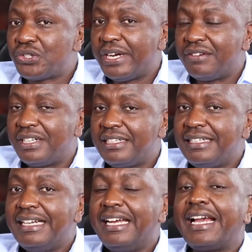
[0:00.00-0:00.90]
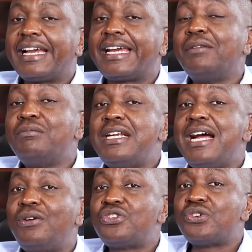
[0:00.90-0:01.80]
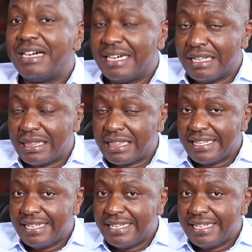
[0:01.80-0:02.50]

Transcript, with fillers: to heaven, came down to earth.